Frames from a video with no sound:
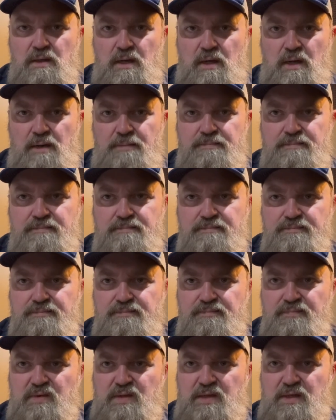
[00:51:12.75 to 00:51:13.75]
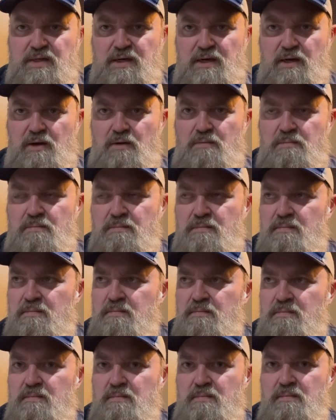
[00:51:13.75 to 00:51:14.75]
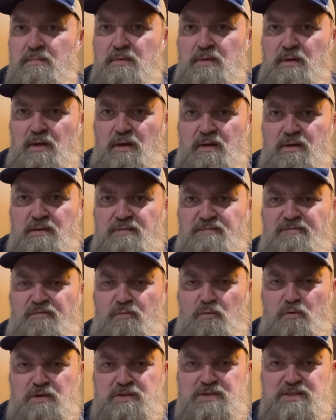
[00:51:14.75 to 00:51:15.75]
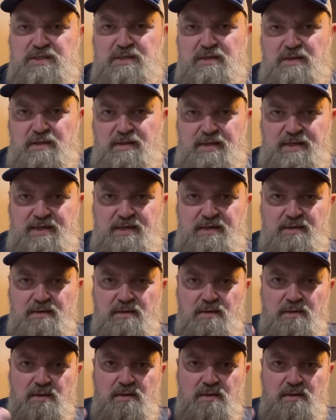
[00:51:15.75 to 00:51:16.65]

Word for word: Um, you know, unfortunately,